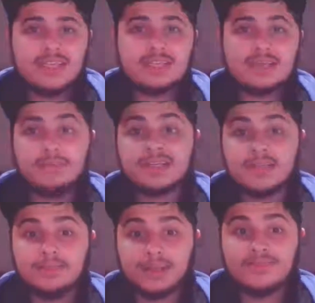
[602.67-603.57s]
seasons are
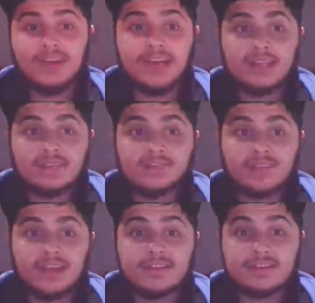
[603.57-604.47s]
mixed up like Five Nights at
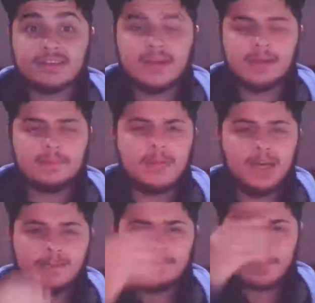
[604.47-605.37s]
Freddy's.
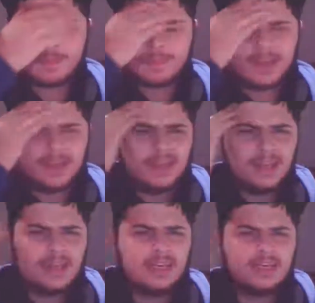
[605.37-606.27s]
But
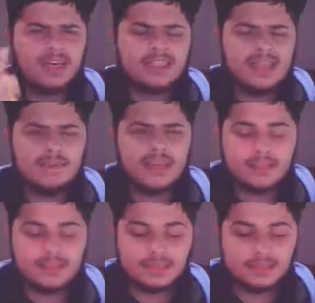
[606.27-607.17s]
as
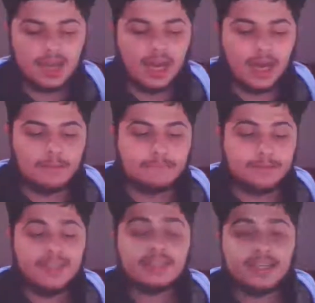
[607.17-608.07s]
evident,
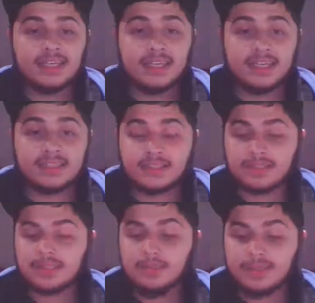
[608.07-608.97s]
Plankton gets
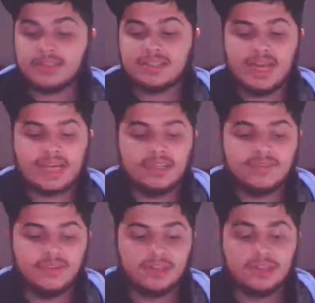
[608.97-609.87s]
so much stocking
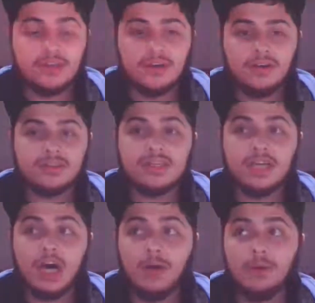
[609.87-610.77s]
full of coal, the
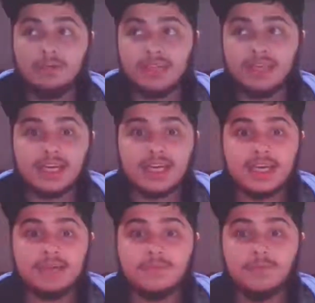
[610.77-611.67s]
only
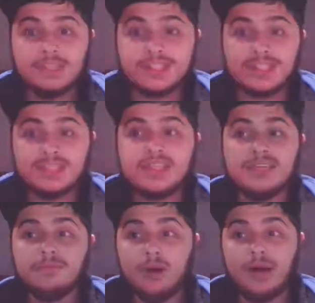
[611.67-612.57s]
wish list
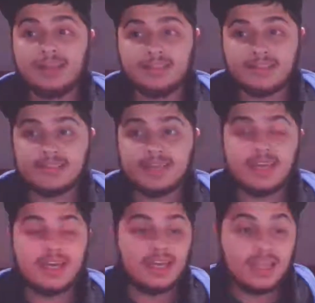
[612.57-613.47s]
he wants
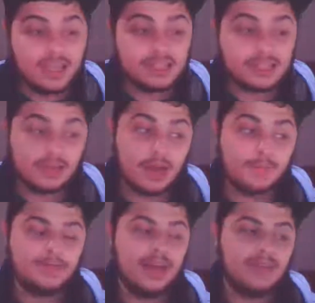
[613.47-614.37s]
is the
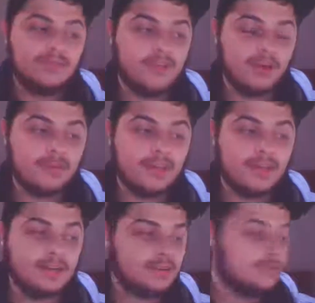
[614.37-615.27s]
Krabby Patty
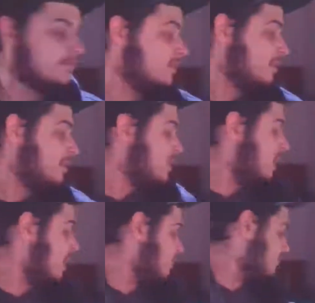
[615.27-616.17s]
formula.
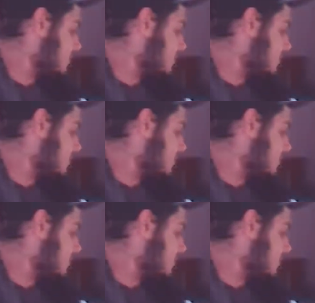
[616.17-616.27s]
I